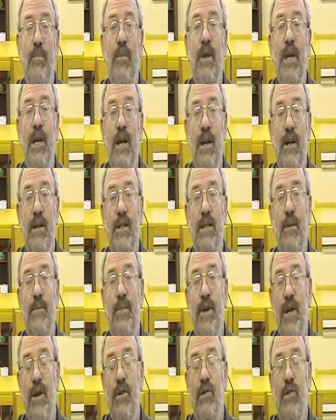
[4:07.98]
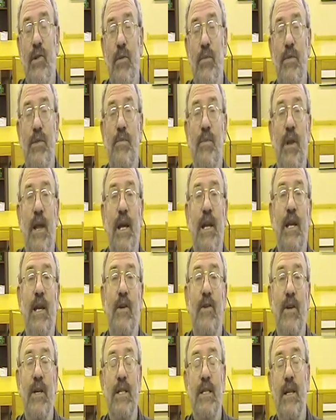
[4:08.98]
peers and peer groups play an
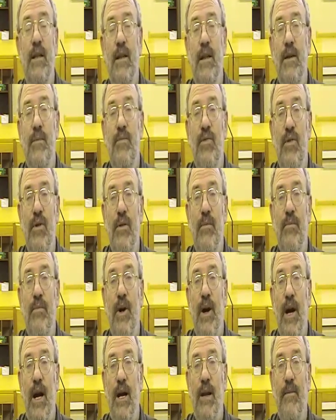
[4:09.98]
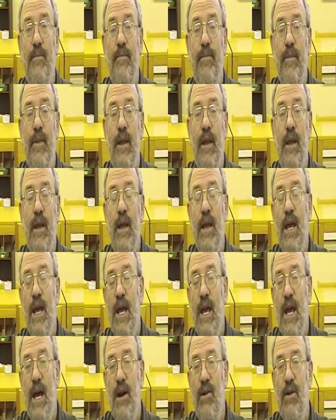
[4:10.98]
increasingly important part.
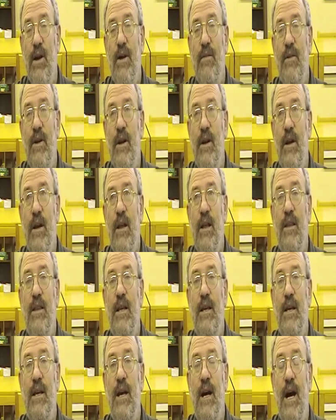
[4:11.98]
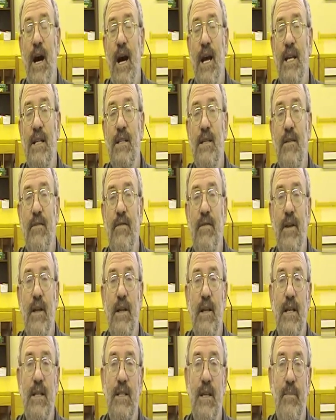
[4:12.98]
However, the kinds of
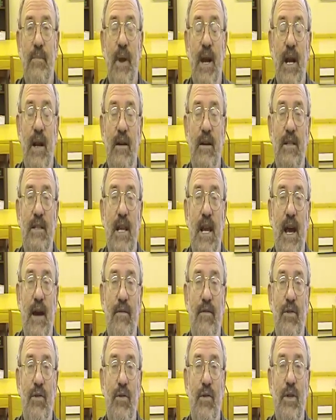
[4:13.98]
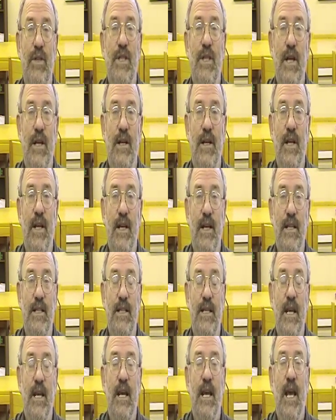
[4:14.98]
feelings that parents have towards their
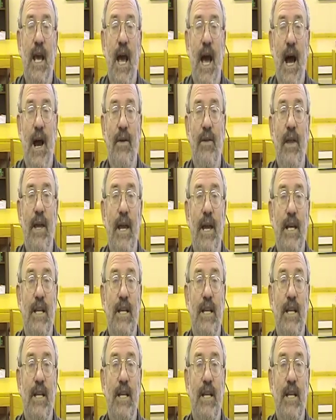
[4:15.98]
kids, how they